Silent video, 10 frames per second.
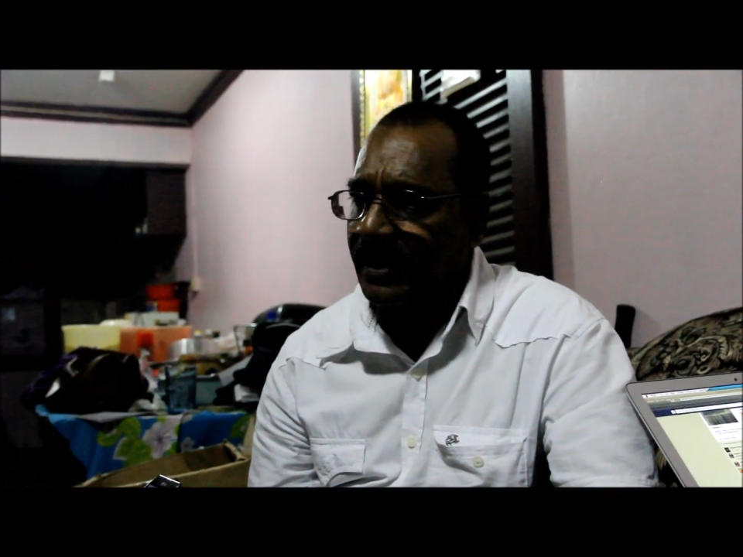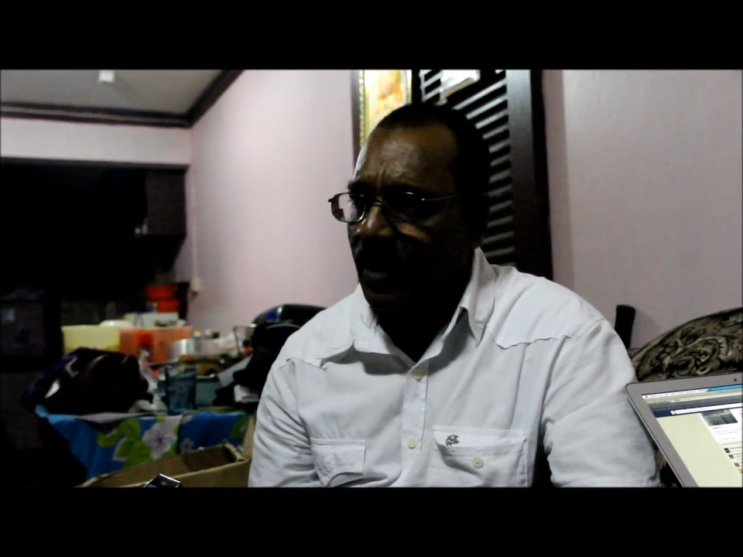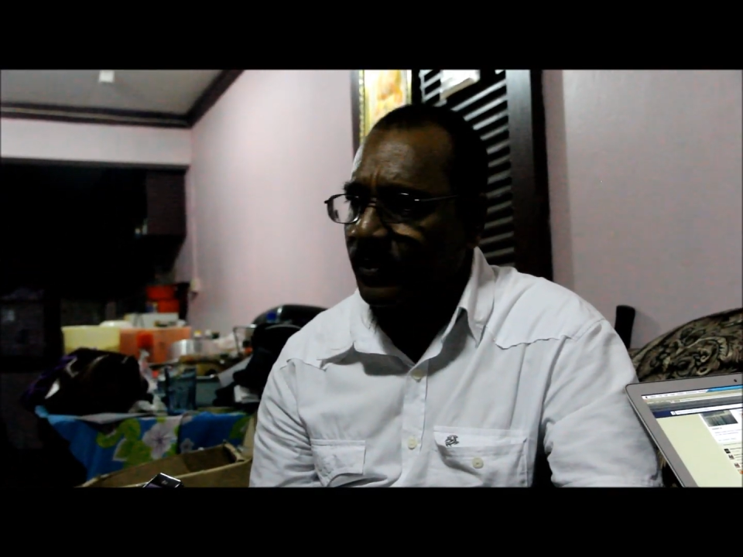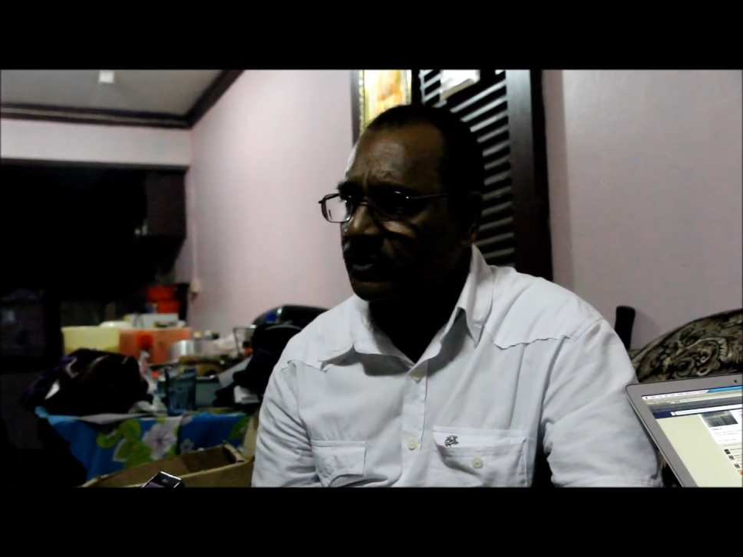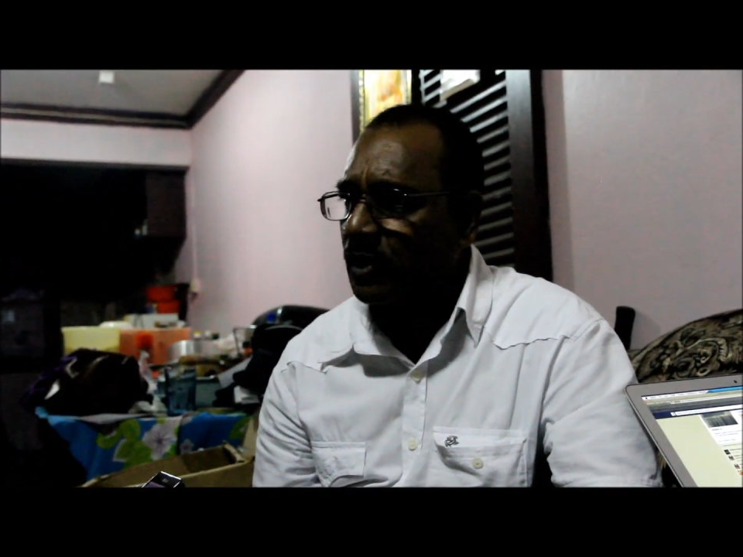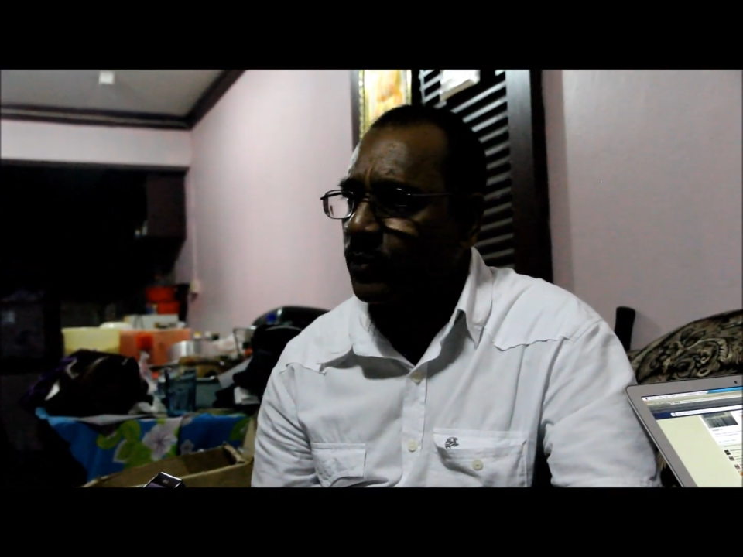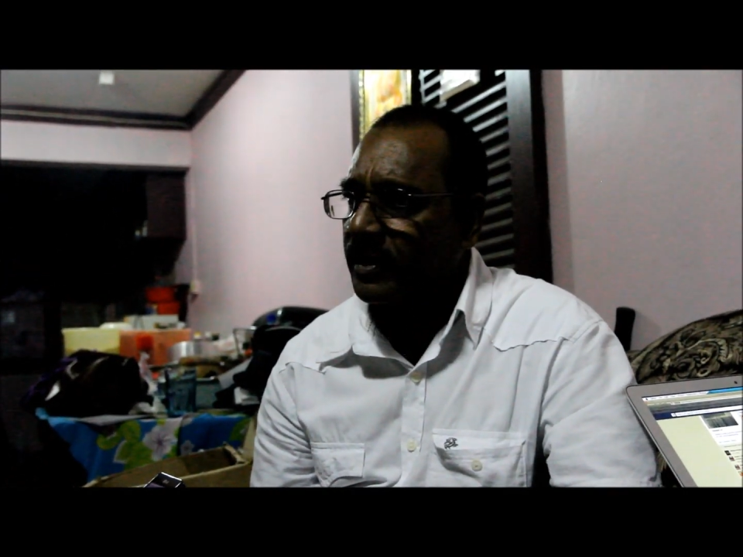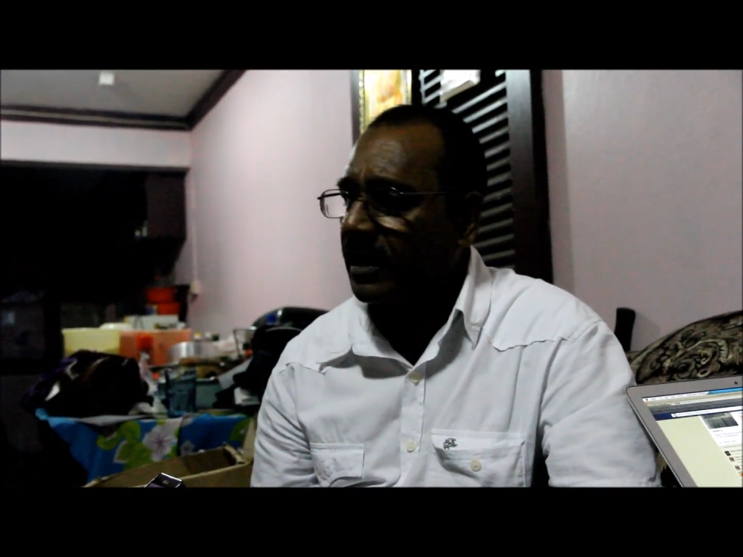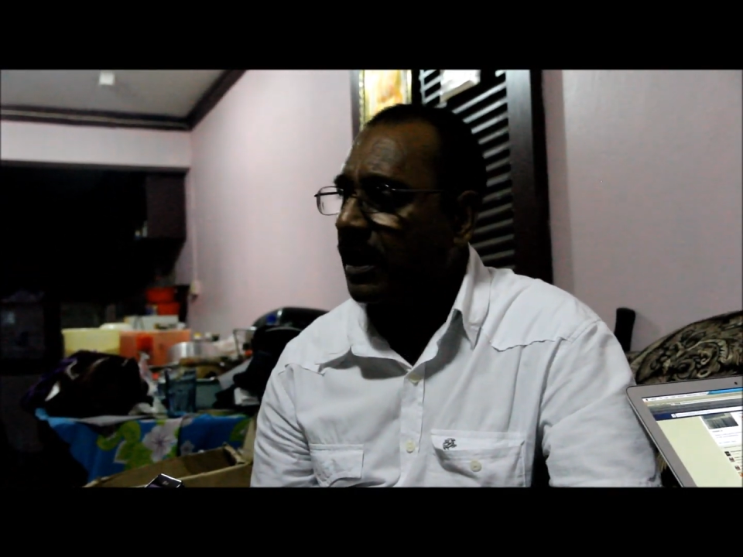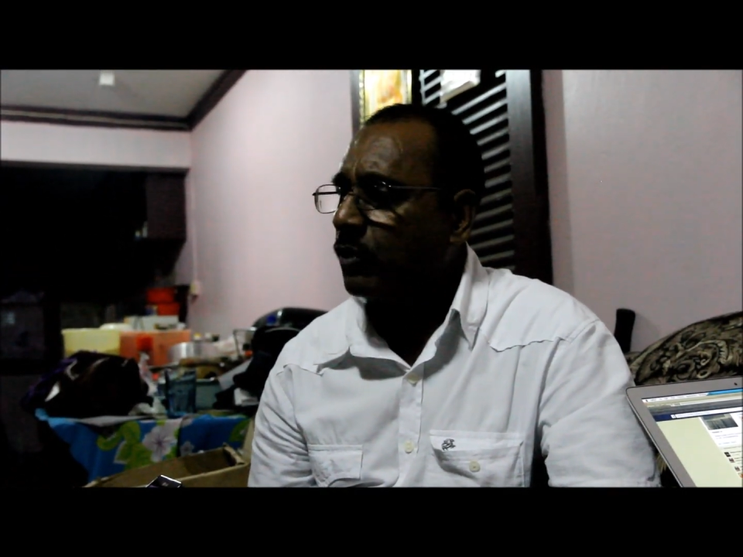I was
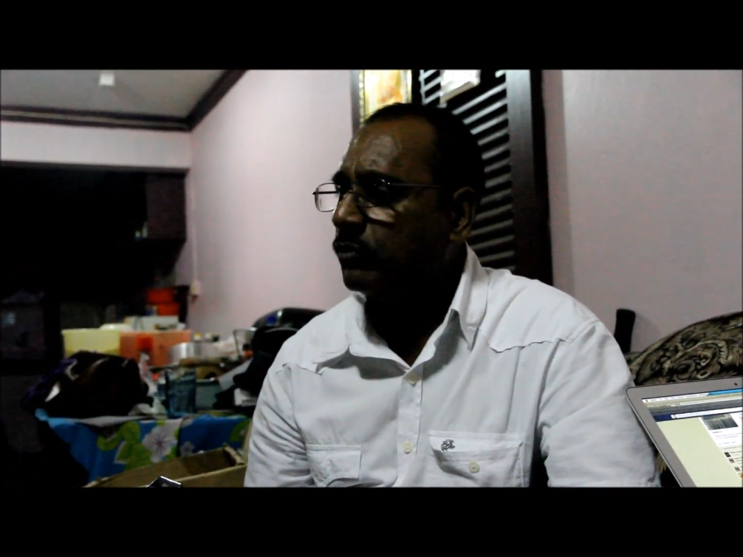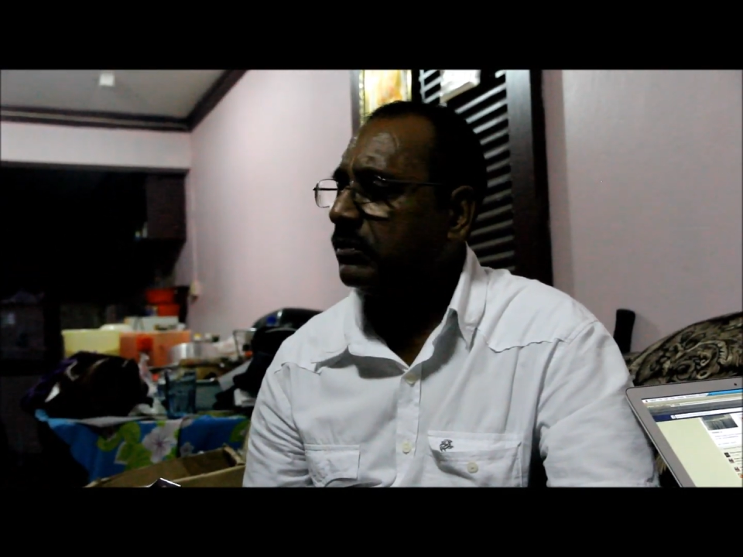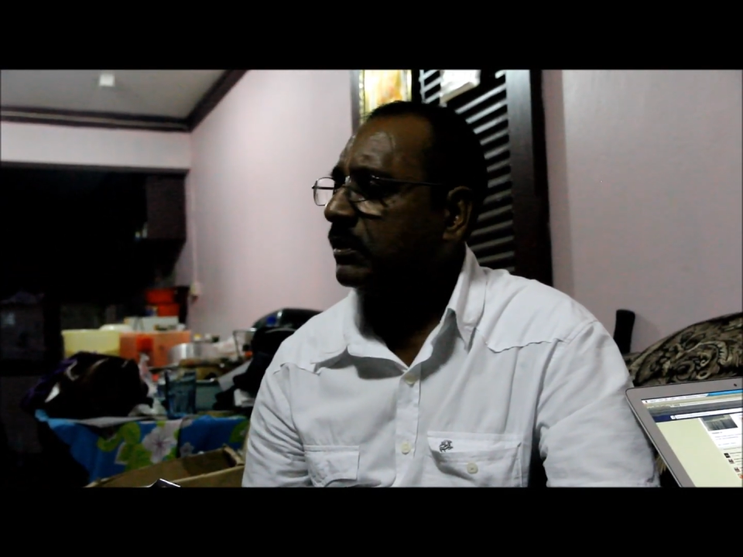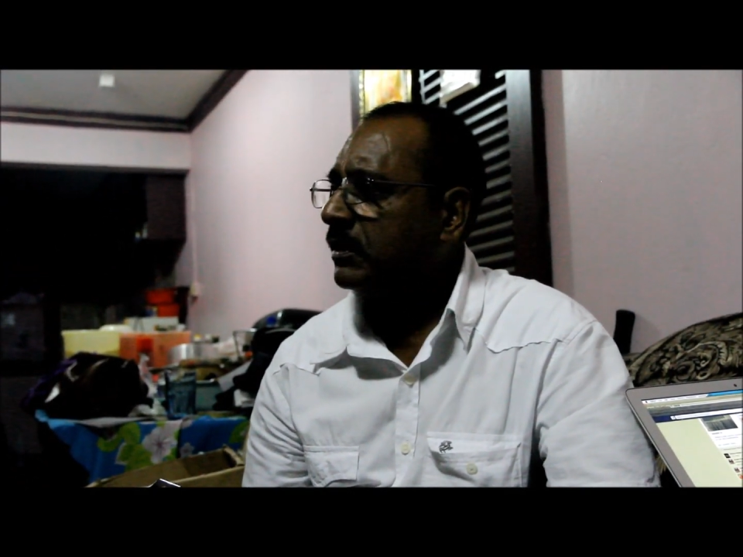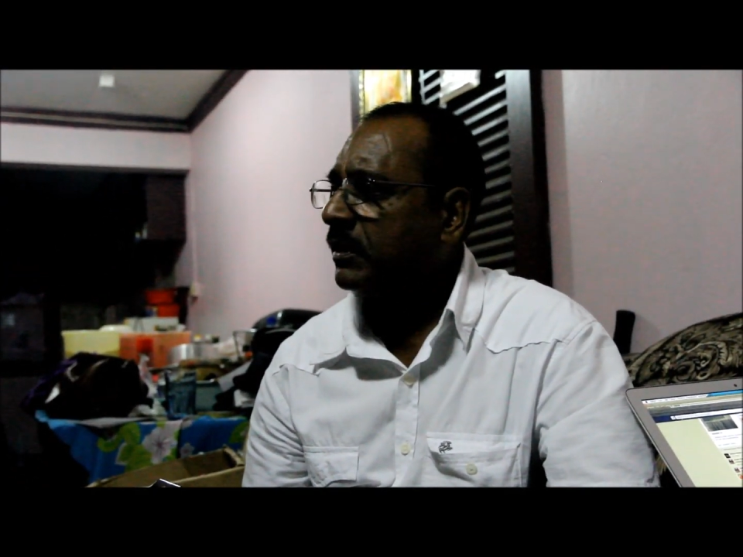going around,